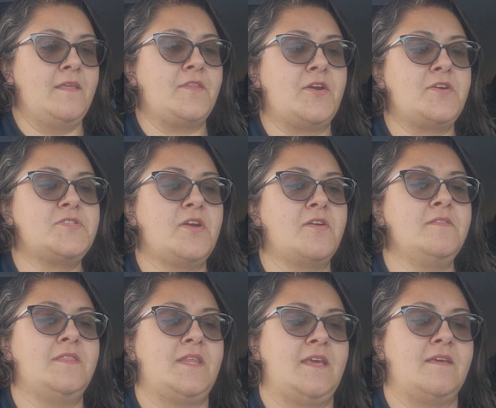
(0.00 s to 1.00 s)
"There are
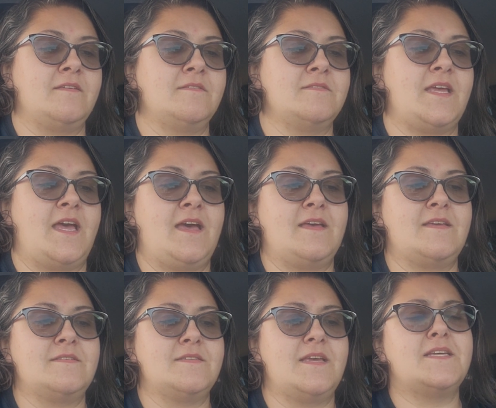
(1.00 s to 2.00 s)
certain things,
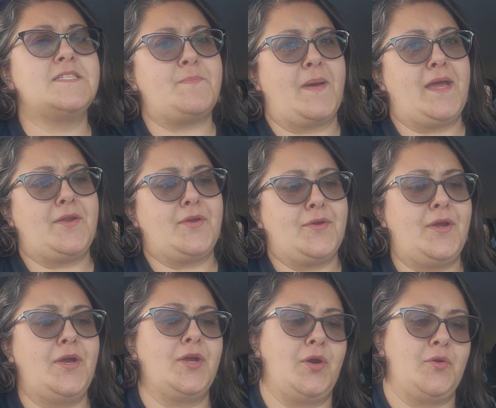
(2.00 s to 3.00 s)
as a spider,
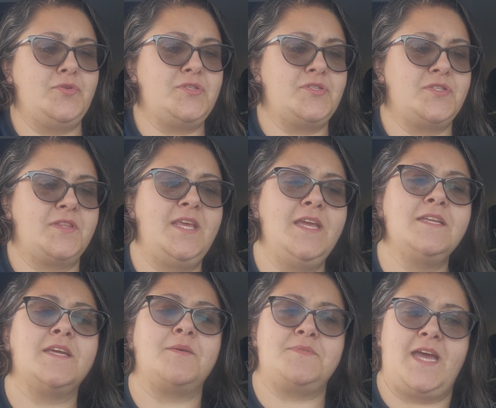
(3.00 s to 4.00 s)
a ghost, the
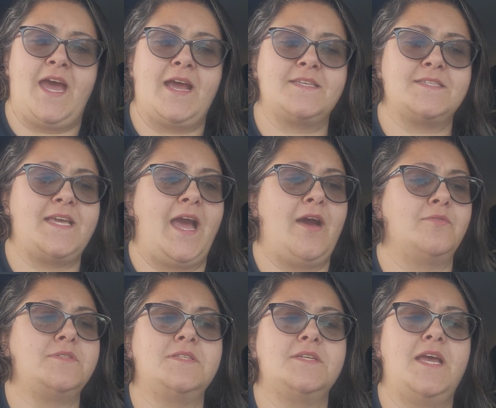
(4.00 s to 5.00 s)
income tax,
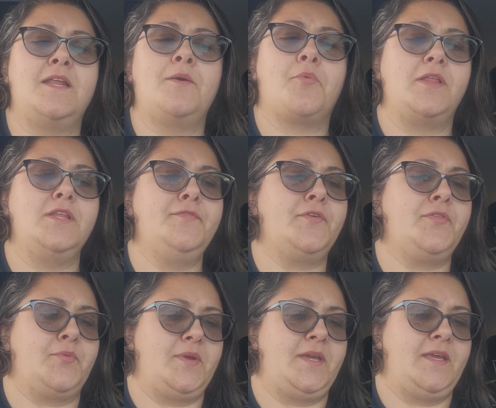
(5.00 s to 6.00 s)
gout, an umbrella for
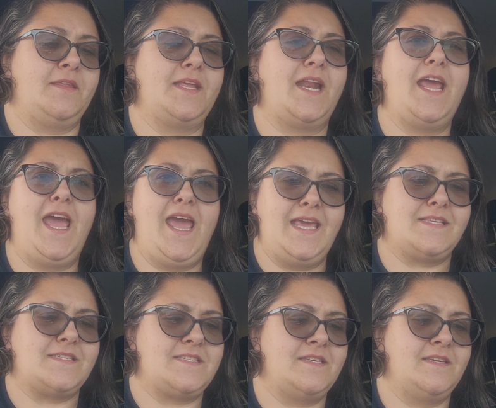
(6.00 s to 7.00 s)
3, that I
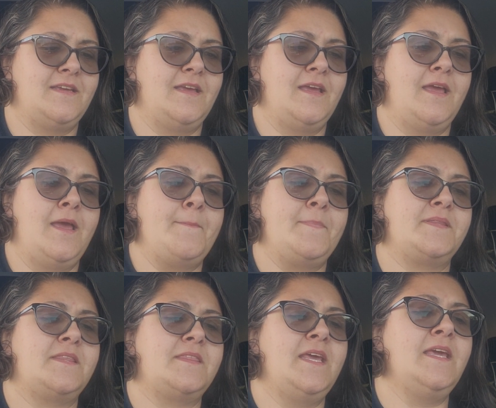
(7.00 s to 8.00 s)
hate.
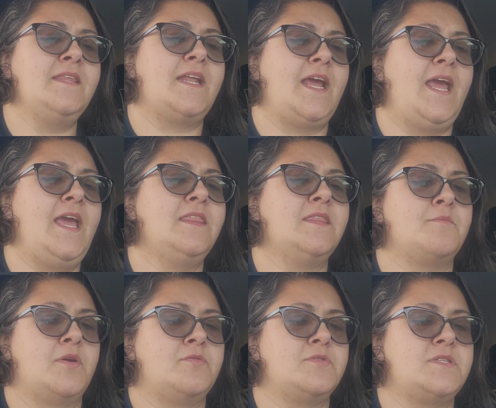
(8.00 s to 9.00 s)
But the thing that I hate the
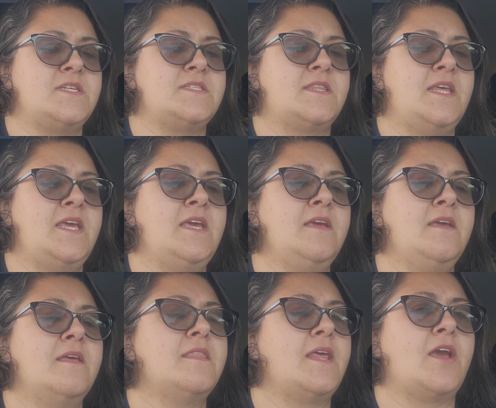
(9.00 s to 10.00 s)
most is a
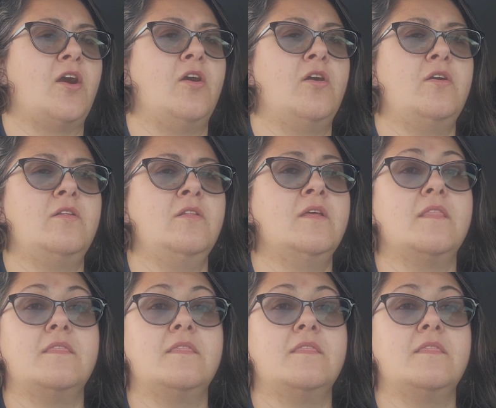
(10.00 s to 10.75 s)
thing they call